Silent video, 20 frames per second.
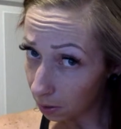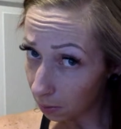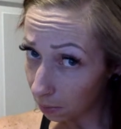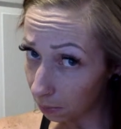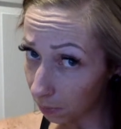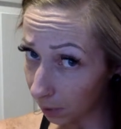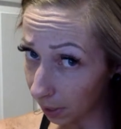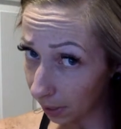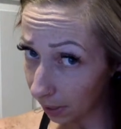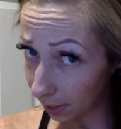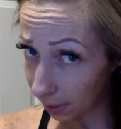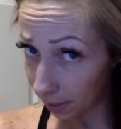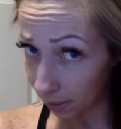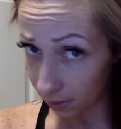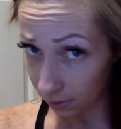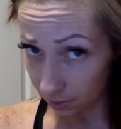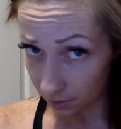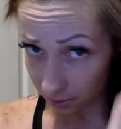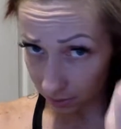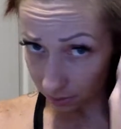
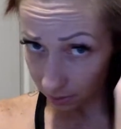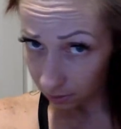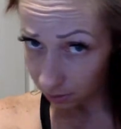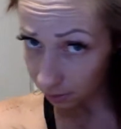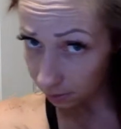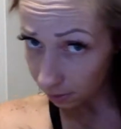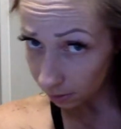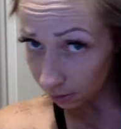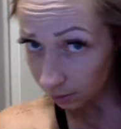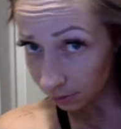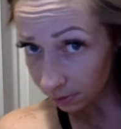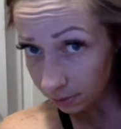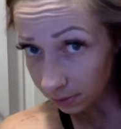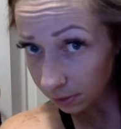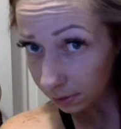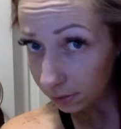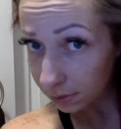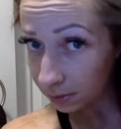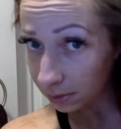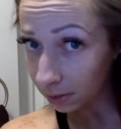but it has
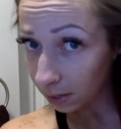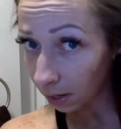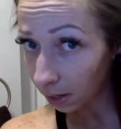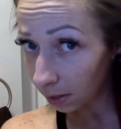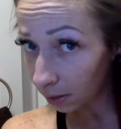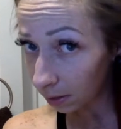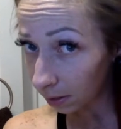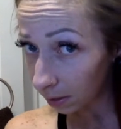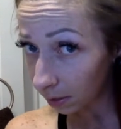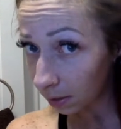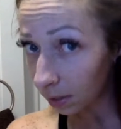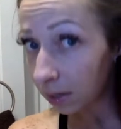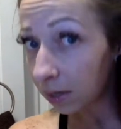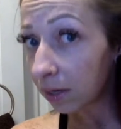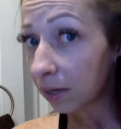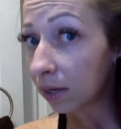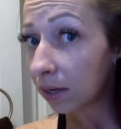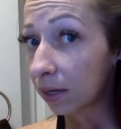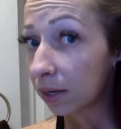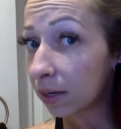since gotten
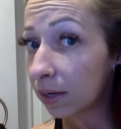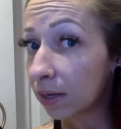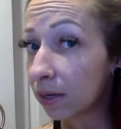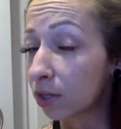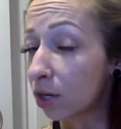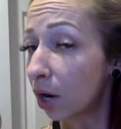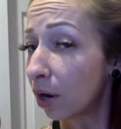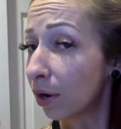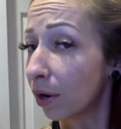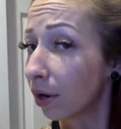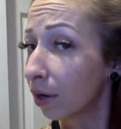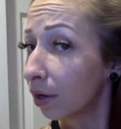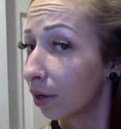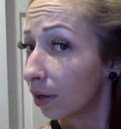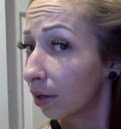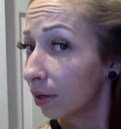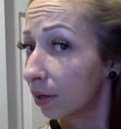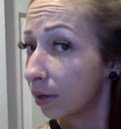darker,